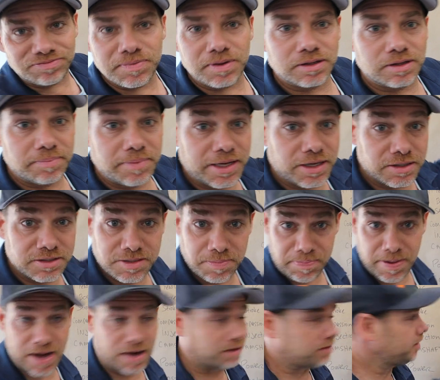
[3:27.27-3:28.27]
millimeters
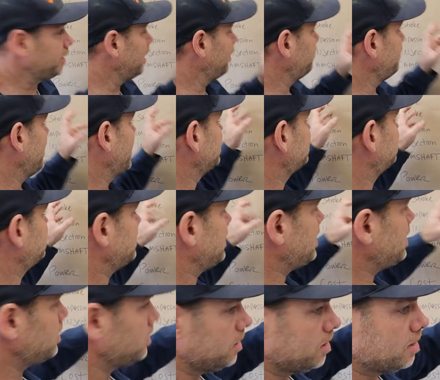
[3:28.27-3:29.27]
apparently on the
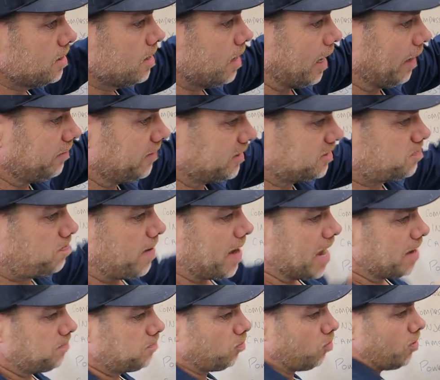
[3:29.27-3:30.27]
SC. On this
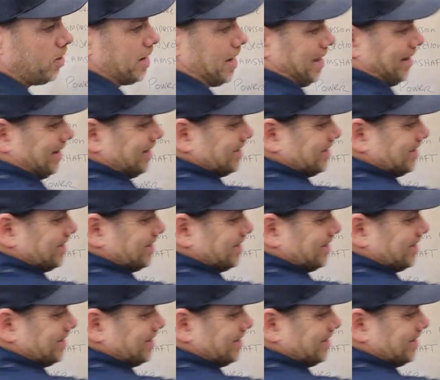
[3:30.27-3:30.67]
bad boy, it